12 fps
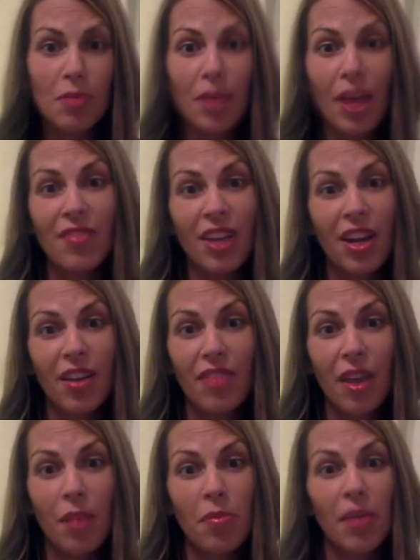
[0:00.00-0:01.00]
You may have none of
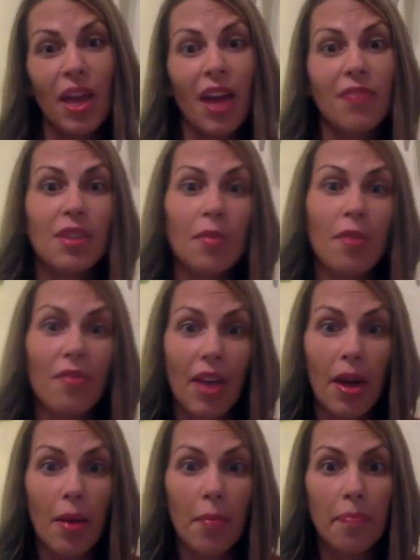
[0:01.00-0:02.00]
them. You may have some of
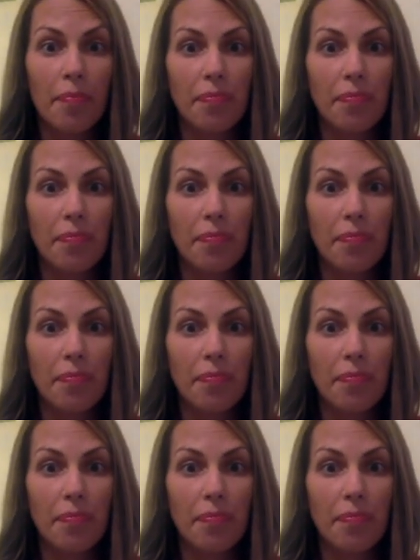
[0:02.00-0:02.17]
them.